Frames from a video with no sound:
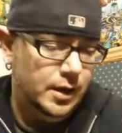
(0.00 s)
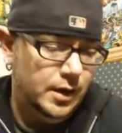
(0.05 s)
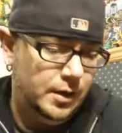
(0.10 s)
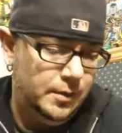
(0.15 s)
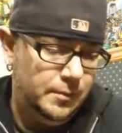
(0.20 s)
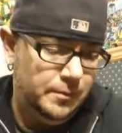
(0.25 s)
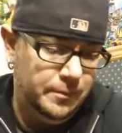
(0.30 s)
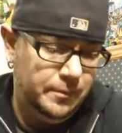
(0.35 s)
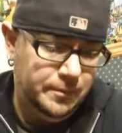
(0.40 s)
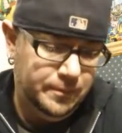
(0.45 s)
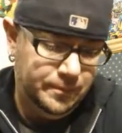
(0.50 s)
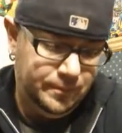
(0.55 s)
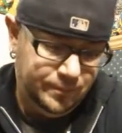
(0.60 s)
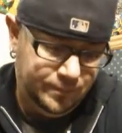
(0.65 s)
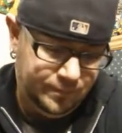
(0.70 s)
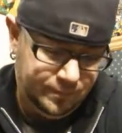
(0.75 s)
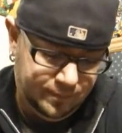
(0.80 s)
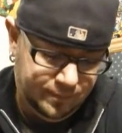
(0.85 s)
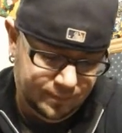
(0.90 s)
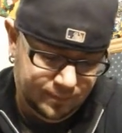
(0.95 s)
Um,
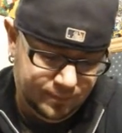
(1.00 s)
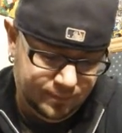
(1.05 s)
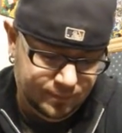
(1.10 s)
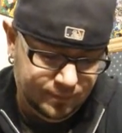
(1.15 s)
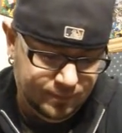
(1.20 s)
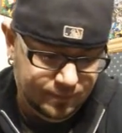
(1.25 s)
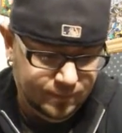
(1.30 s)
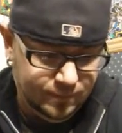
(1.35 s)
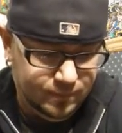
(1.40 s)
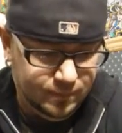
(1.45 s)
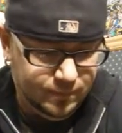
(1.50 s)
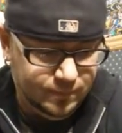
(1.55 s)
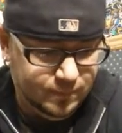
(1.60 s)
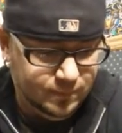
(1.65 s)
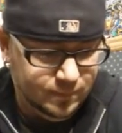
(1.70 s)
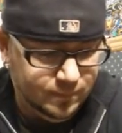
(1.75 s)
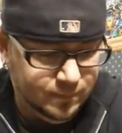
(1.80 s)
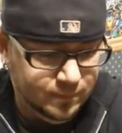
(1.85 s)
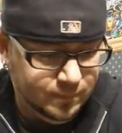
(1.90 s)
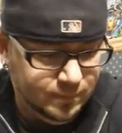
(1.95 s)

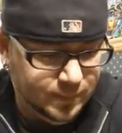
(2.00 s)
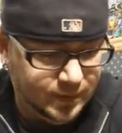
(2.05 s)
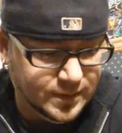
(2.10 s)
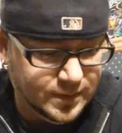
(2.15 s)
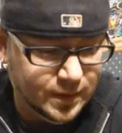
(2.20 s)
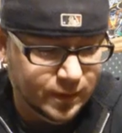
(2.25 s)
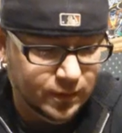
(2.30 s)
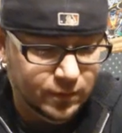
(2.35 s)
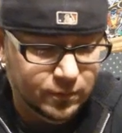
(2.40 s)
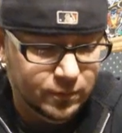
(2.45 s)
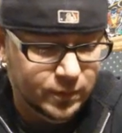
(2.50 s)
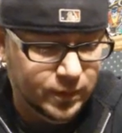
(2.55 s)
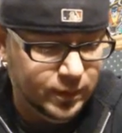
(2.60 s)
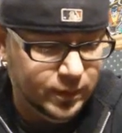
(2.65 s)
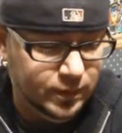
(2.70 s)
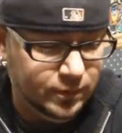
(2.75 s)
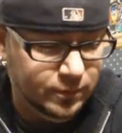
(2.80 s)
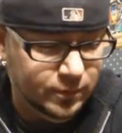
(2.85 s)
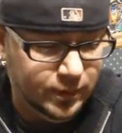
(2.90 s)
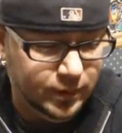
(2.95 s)
but still,
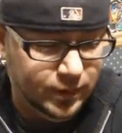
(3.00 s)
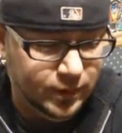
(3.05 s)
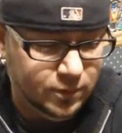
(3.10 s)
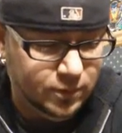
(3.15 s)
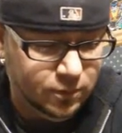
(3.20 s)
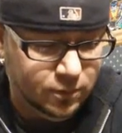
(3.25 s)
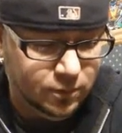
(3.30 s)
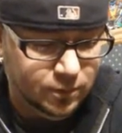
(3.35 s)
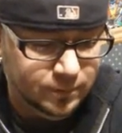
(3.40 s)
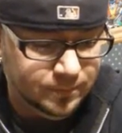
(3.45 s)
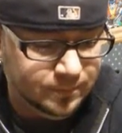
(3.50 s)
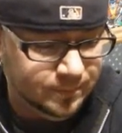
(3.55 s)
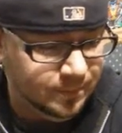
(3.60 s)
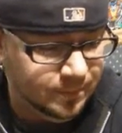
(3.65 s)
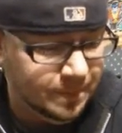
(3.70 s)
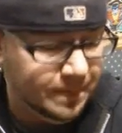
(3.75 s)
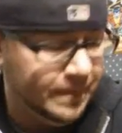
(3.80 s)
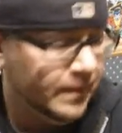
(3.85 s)
really, really cool.